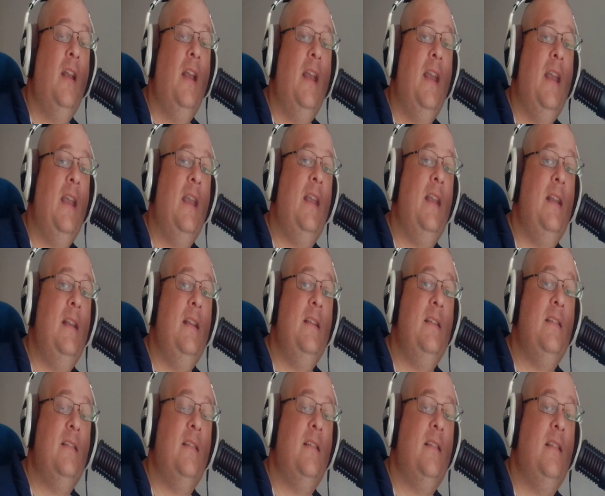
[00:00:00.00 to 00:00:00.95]

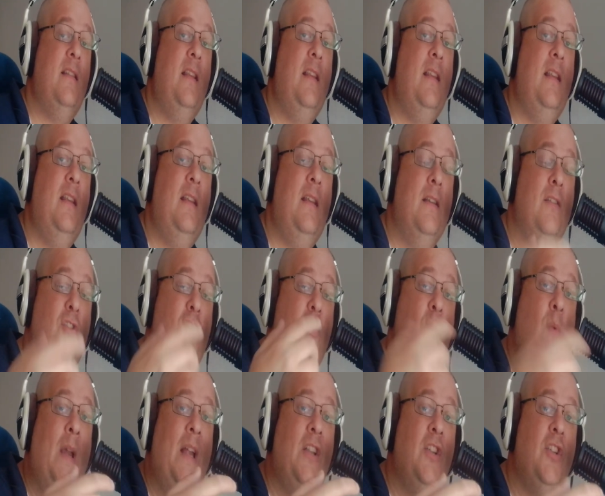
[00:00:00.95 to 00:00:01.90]
is the
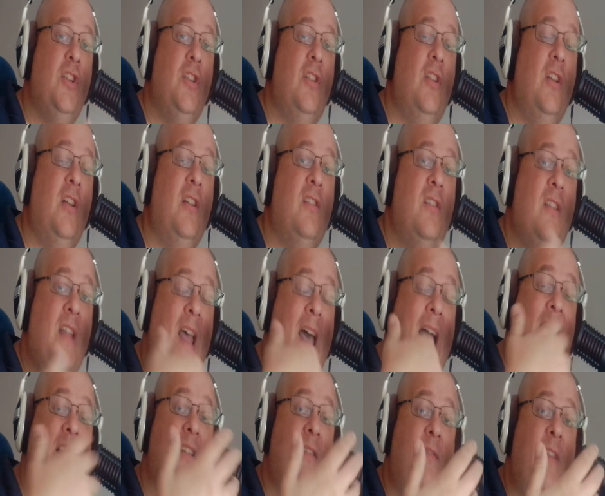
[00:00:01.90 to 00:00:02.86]
switch that
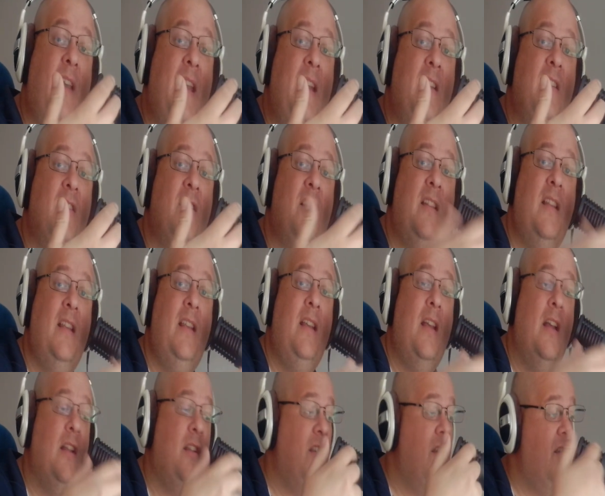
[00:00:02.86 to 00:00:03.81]
activates
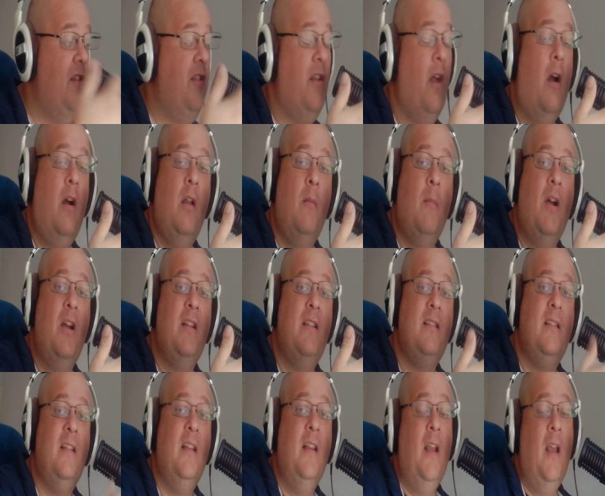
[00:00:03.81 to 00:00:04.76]
the
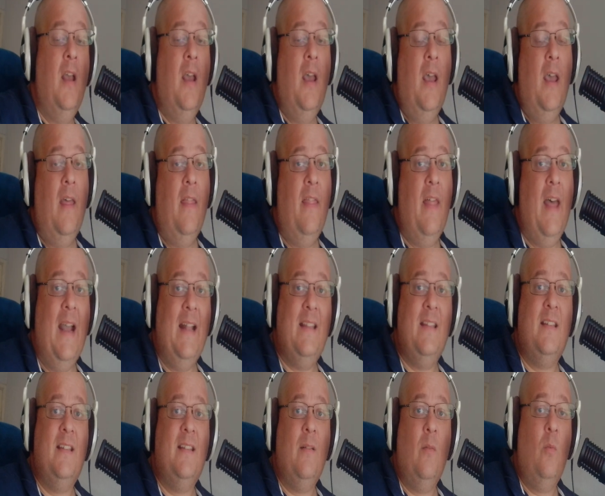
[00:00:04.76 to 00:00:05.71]
dynamite.
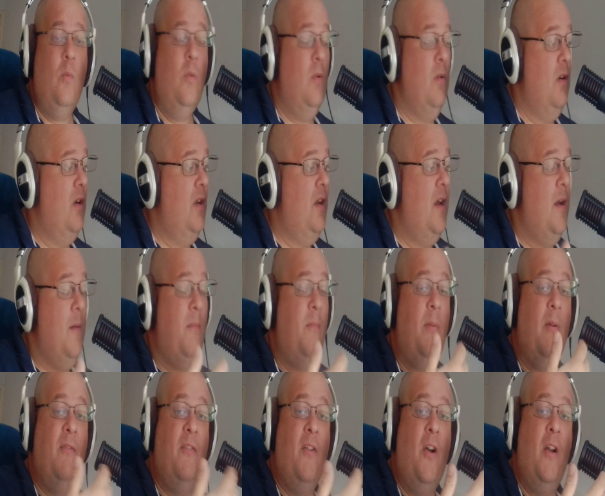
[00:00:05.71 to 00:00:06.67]
That will
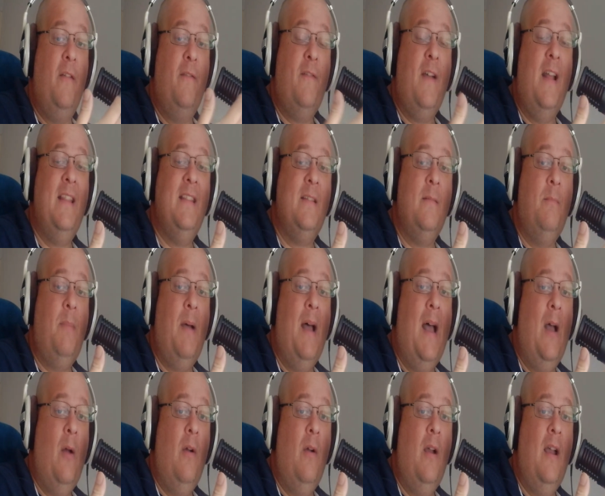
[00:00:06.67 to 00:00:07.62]
provide phantom
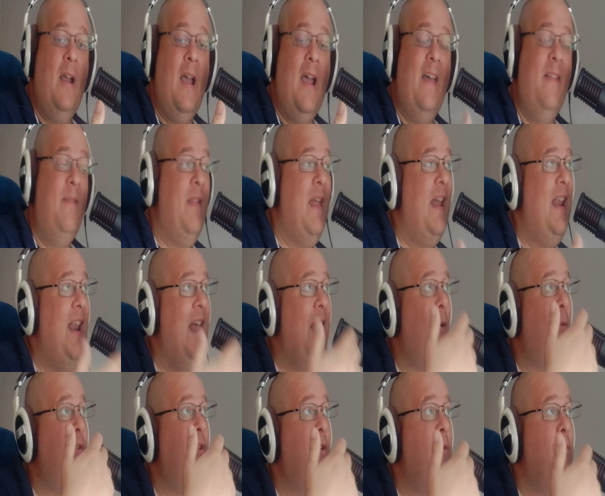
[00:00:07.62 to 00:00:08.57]
power and
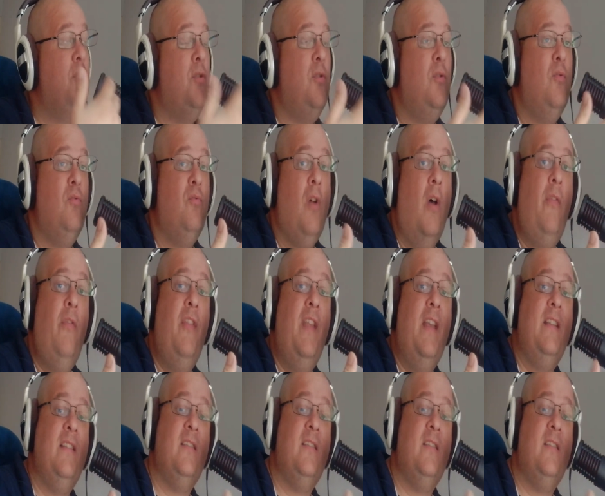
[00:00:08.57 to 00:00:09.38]
allow you to run this